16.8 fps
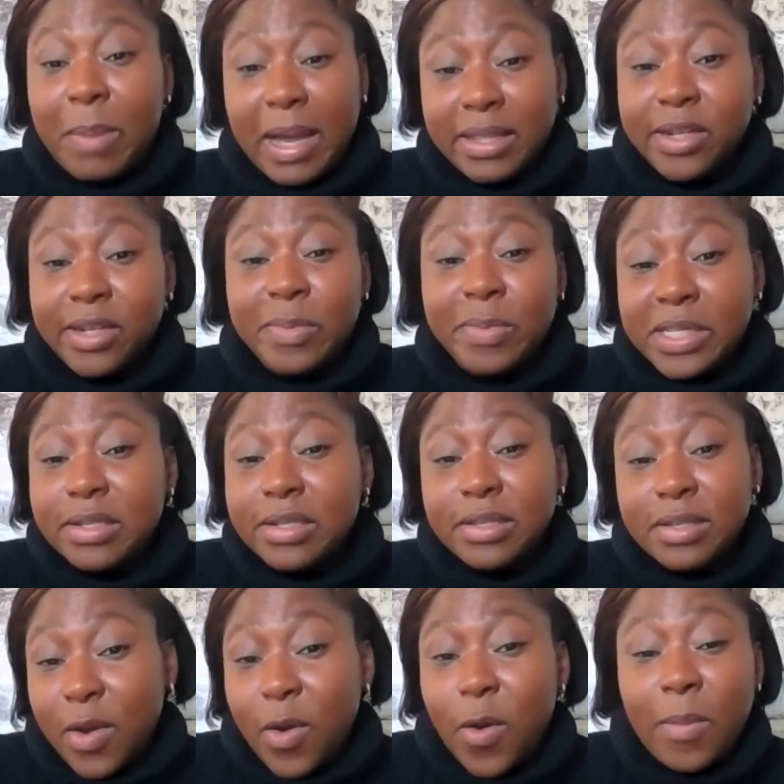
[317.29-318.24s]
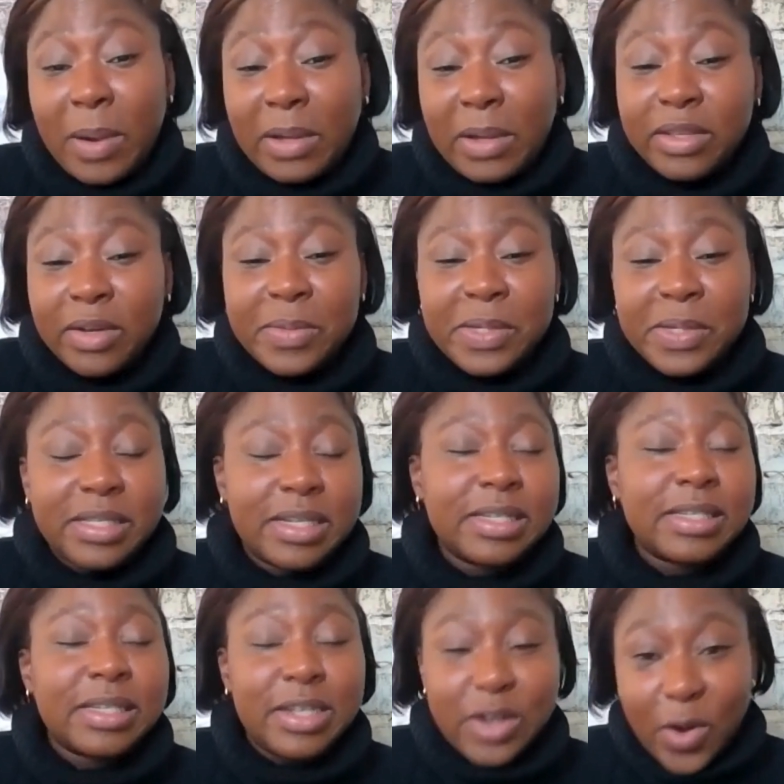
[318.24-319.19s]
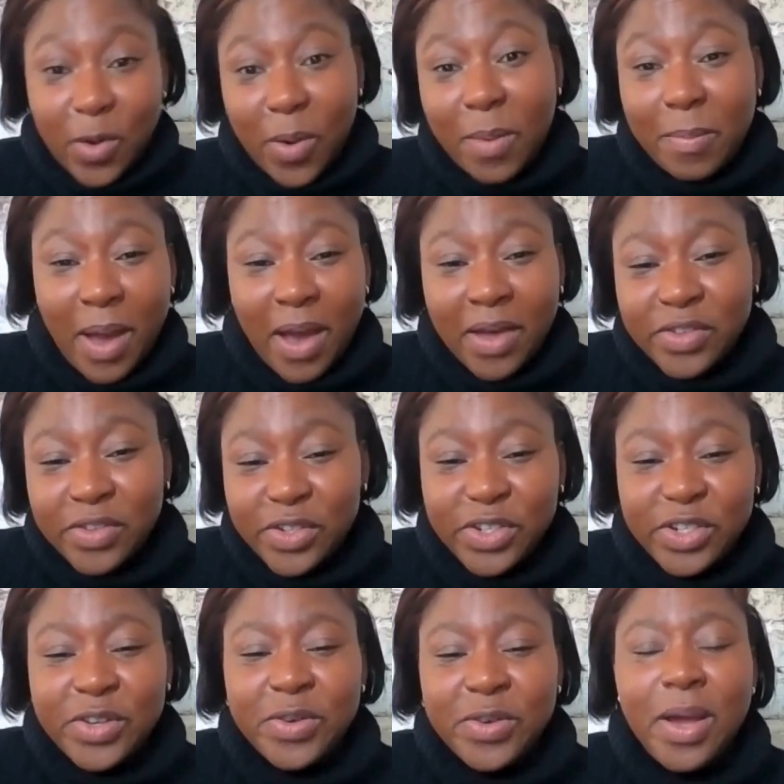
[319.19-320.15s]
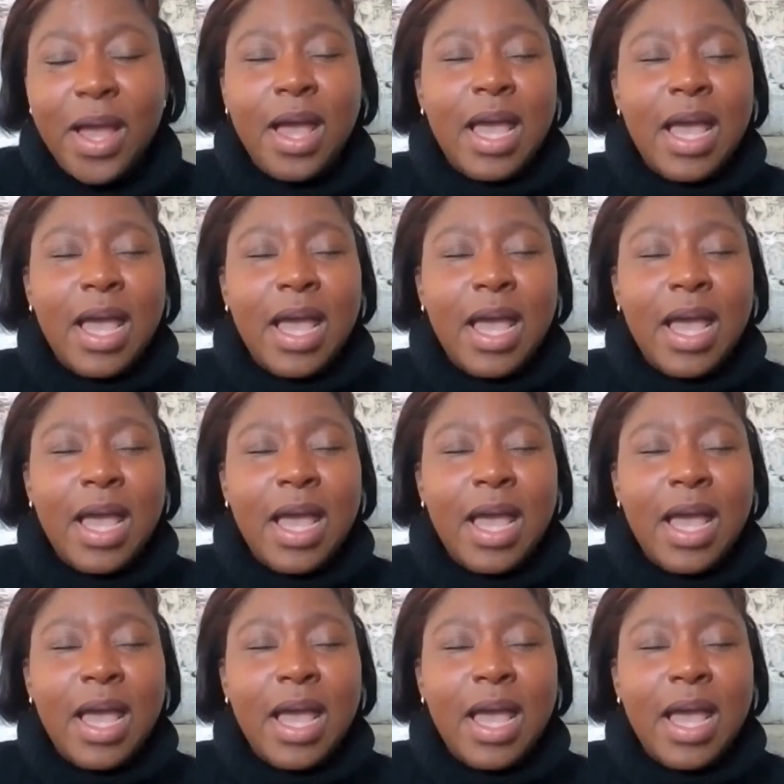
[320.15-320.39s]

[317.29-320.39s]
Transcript: mind their business and go about their business and no one bothers you.